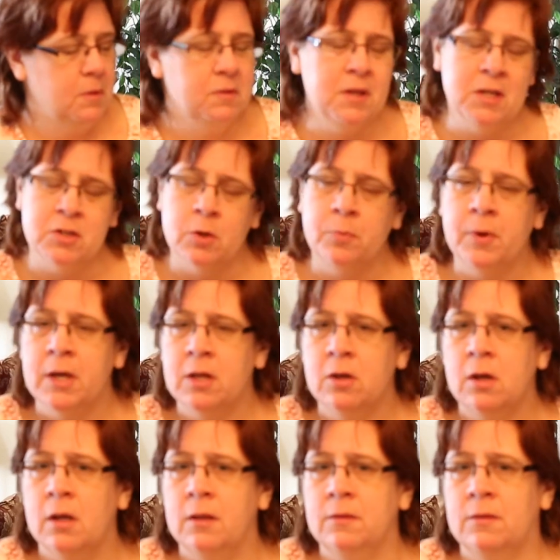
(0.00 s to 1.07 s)
These are pretty
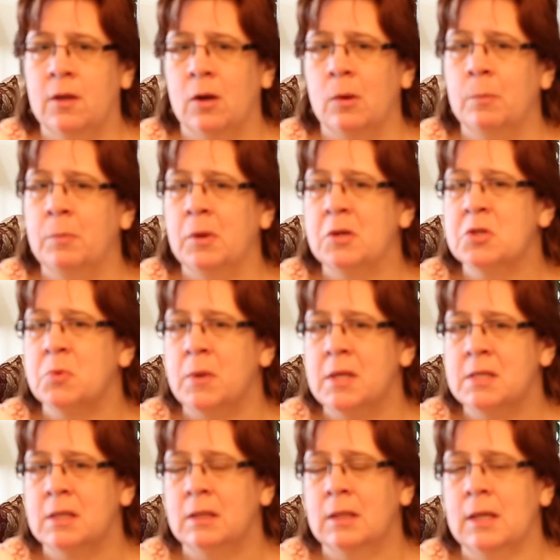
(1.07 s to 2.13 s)
good. They're books
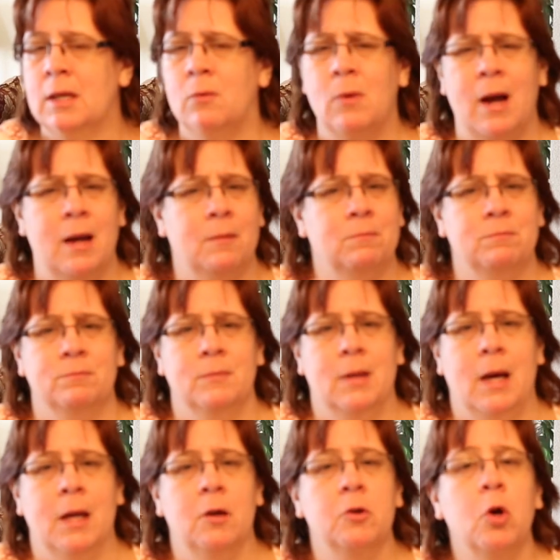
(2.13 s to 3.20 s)
recently. I
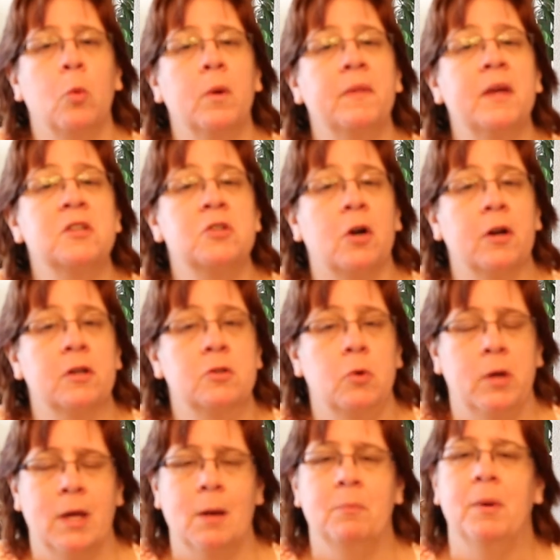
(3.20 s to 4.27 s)
don't know when they started
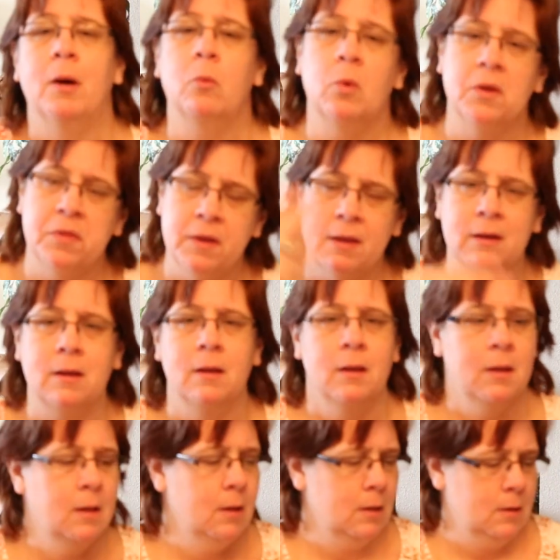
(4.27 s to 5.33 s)
doing it, but within,
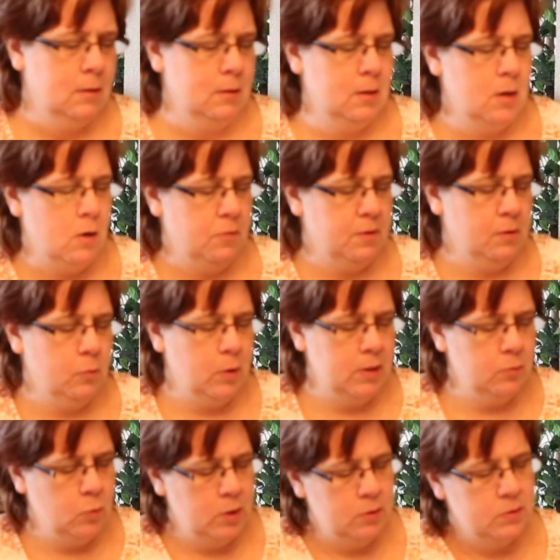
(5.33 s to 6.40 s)
you know,
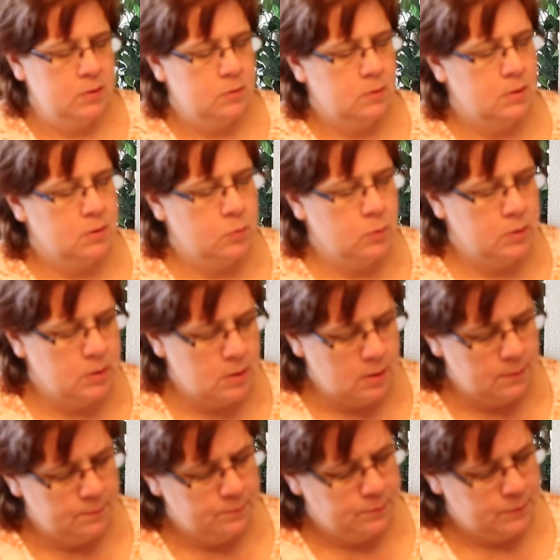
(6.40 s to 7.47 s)
when was this one
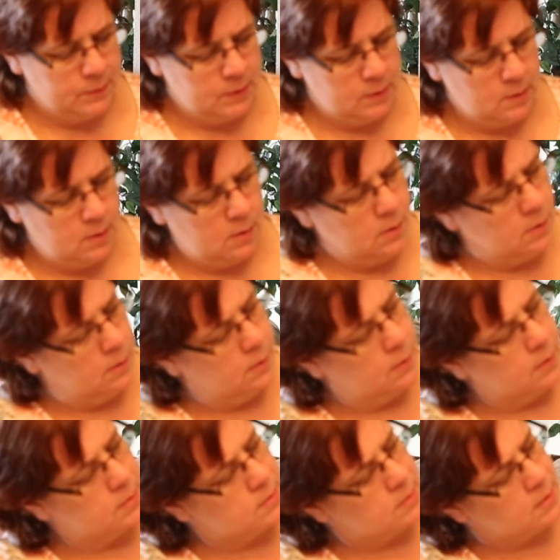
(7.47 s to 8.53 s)
done?
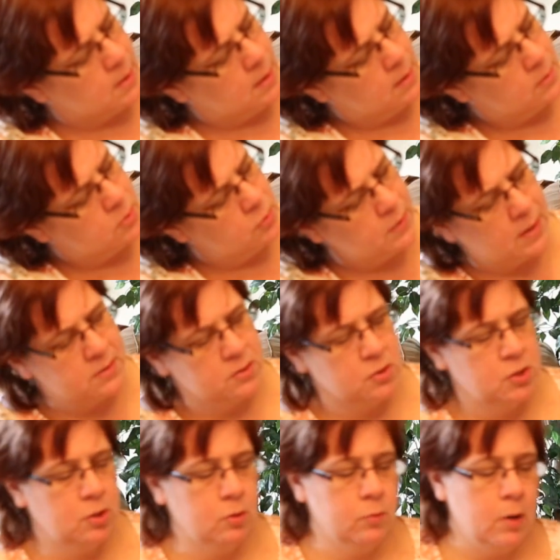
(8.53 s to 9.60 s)
Let's see,
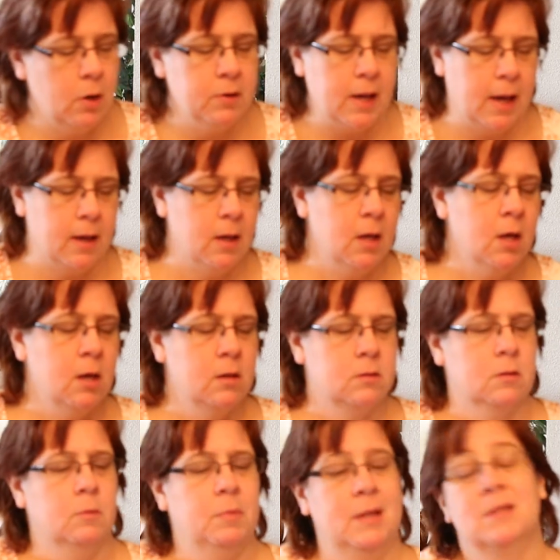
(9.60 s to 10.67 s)
2002. Okay,
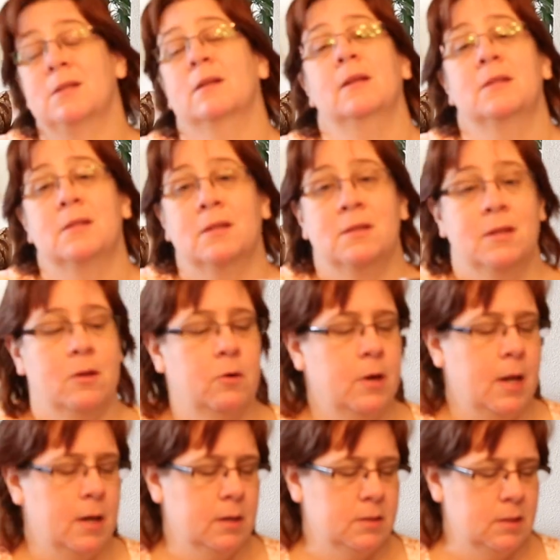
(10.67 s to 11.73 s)
so basically since the
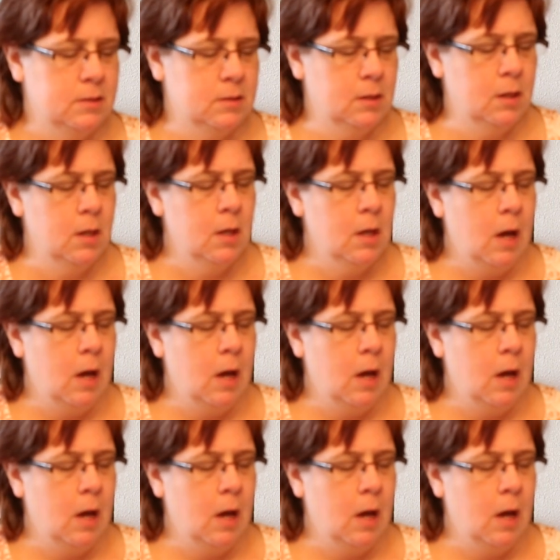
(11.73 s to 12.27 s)
internet existed.